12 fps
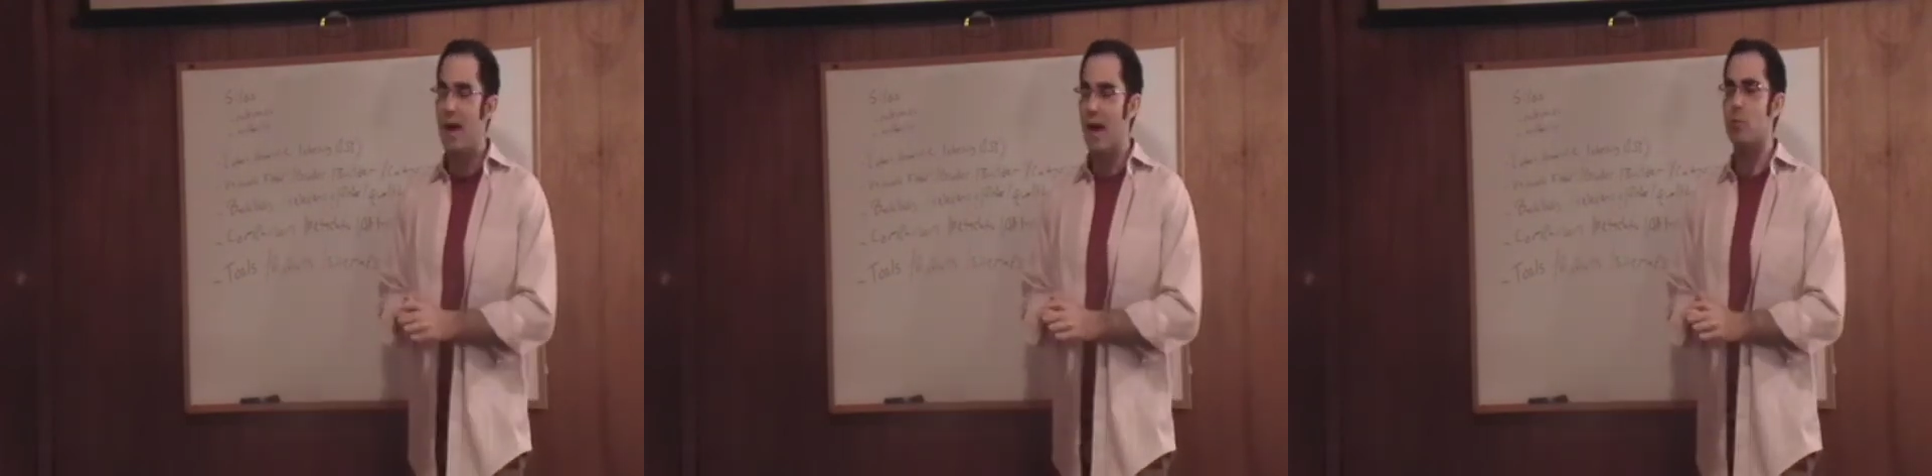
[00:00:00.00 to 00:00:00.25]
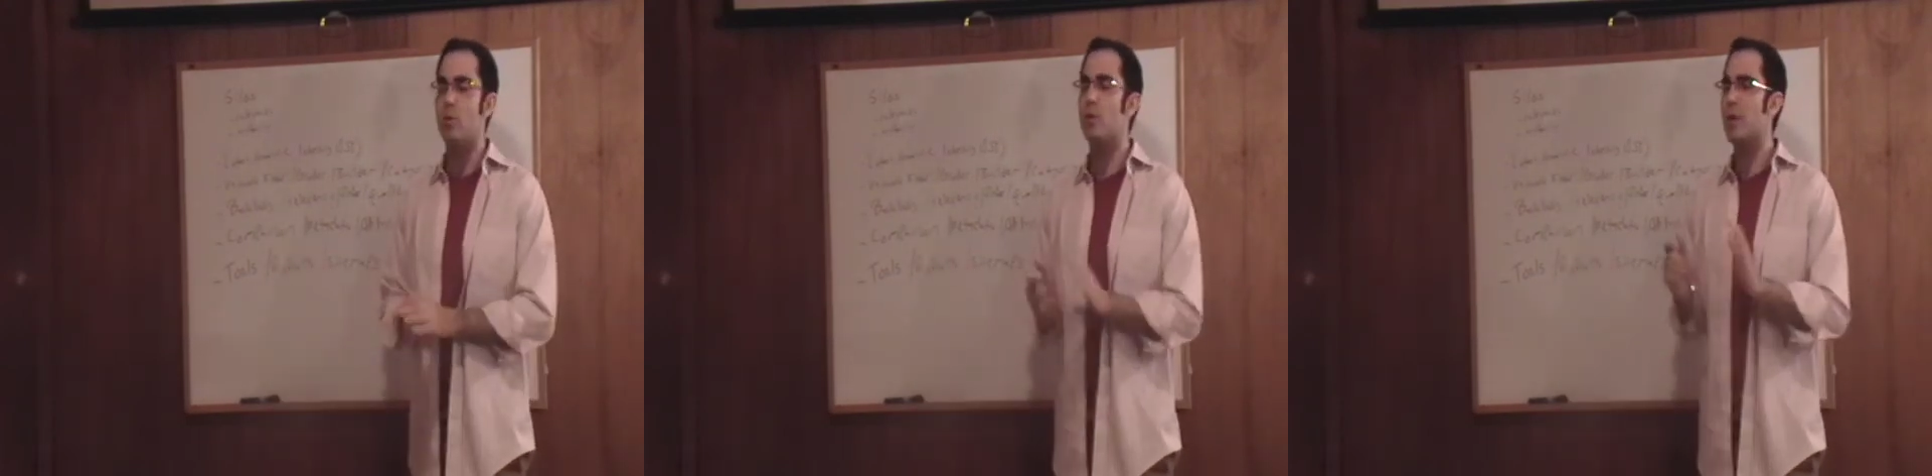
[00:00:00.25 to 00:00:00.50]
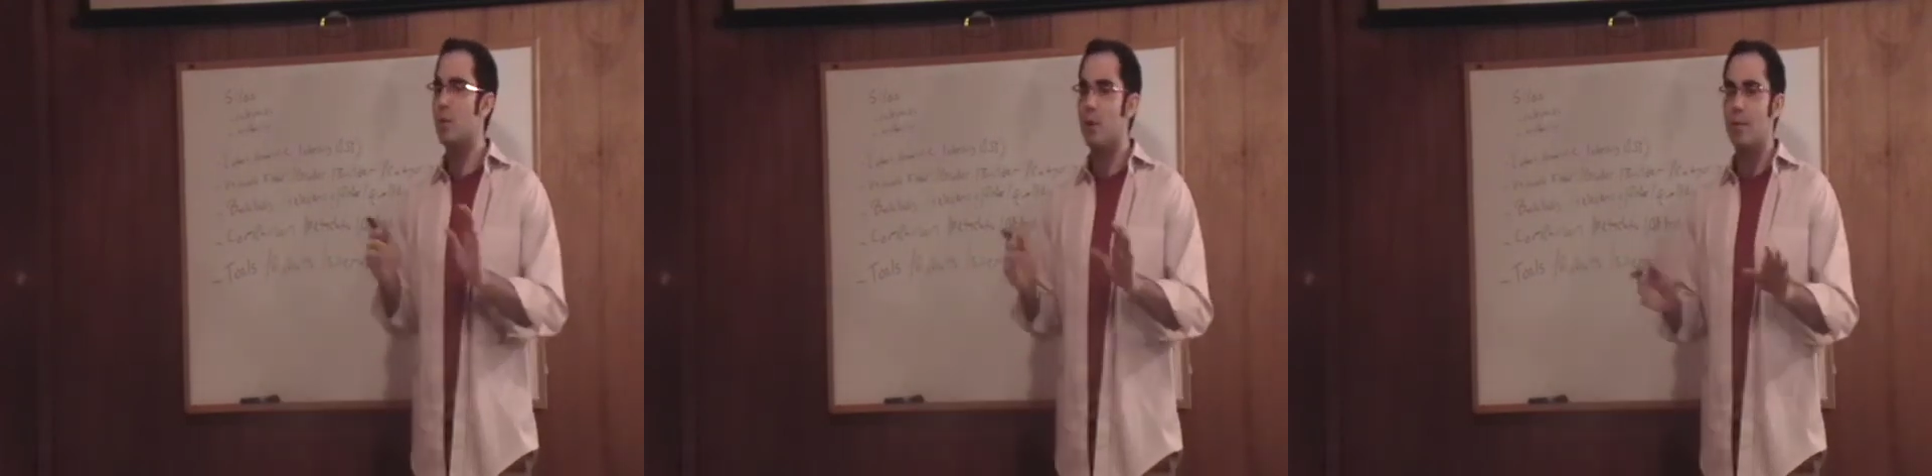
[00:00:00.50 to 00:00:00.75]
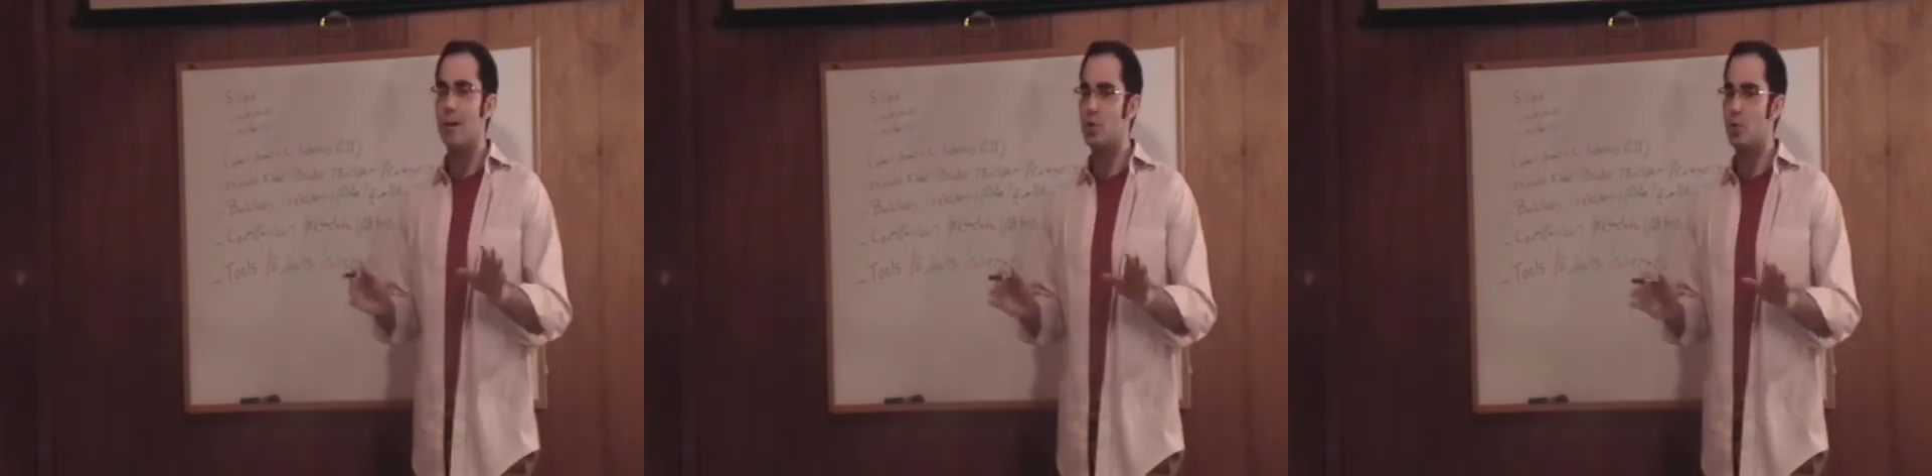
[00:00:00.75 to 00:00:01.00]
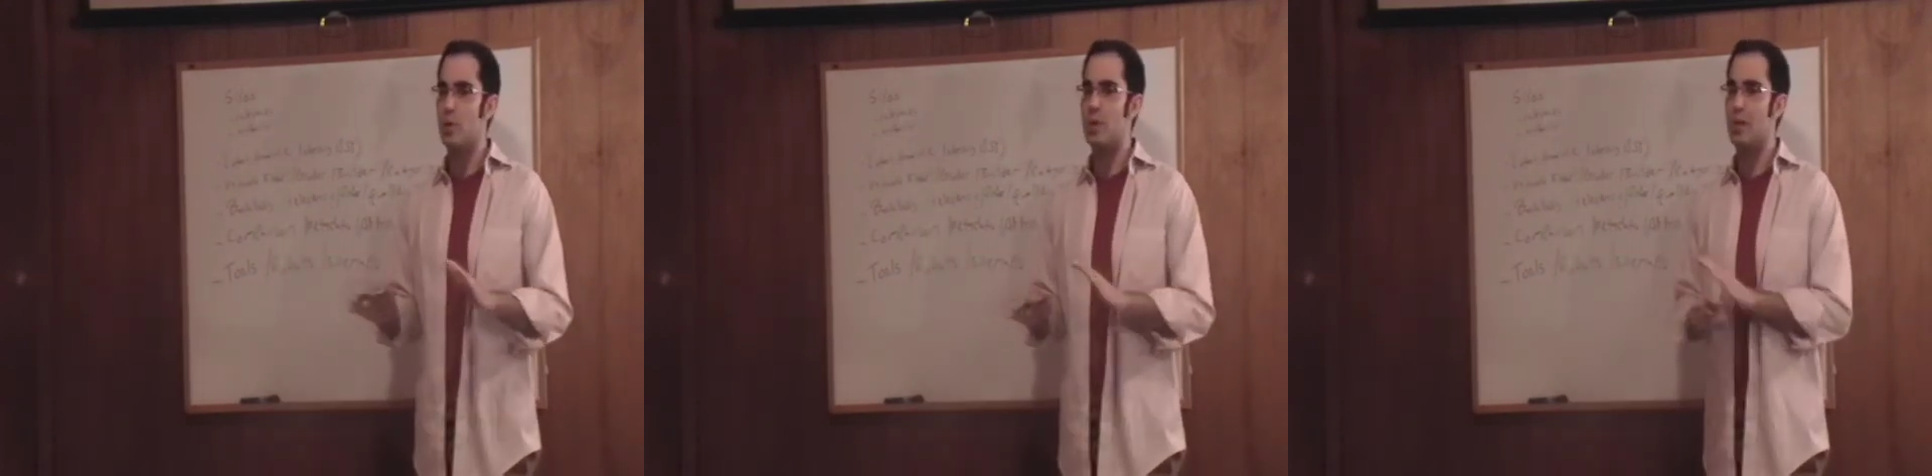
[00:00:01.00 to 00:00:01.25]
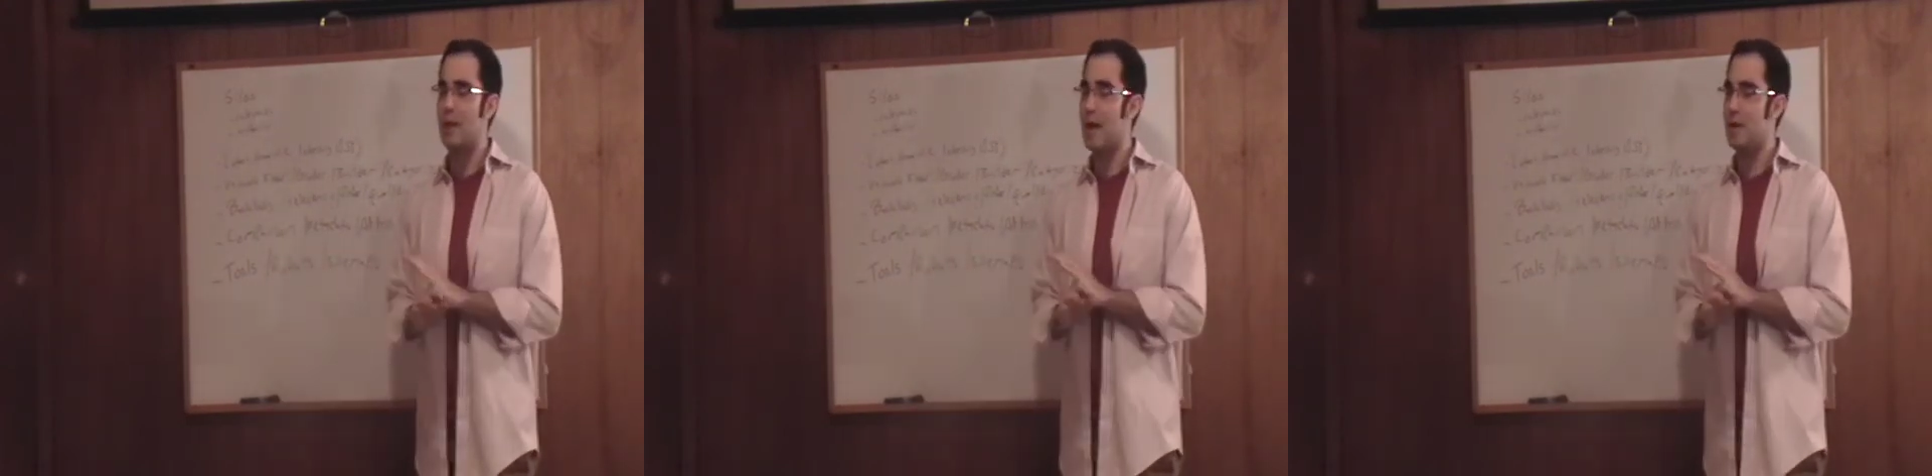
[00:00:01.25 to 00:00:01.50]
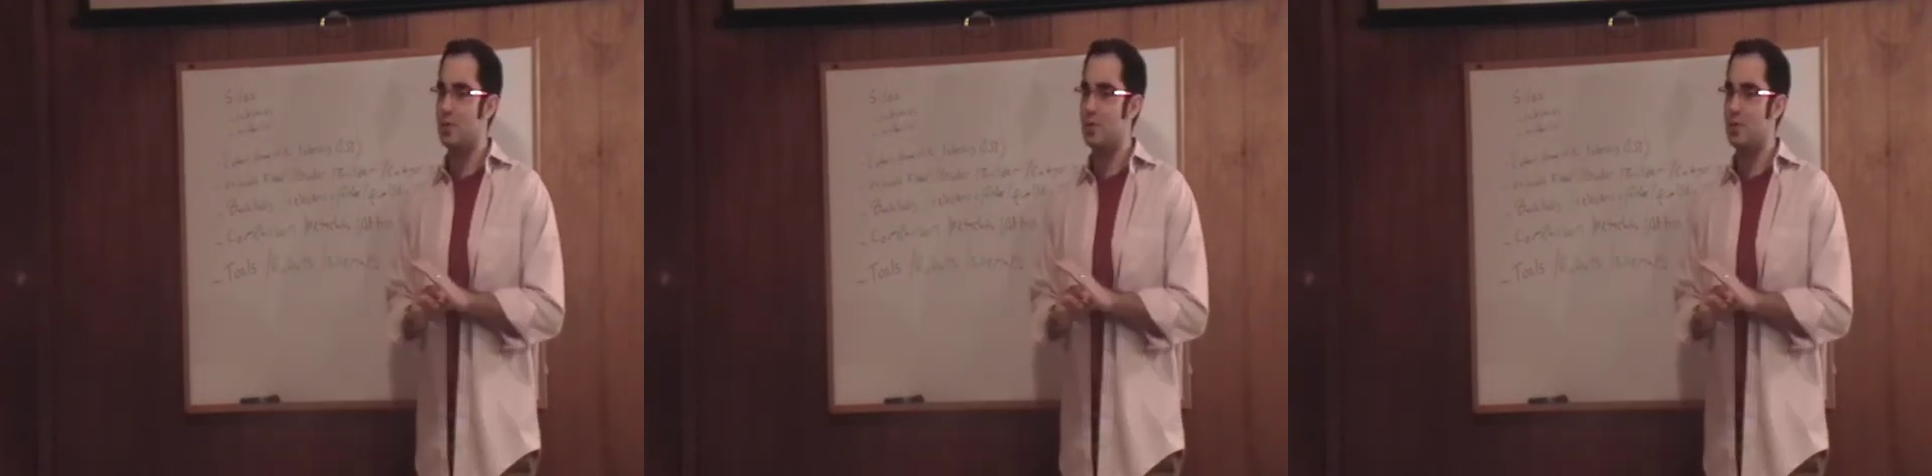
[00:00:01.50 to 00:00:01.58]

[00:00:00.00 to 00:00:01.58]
and we really want to make sure that that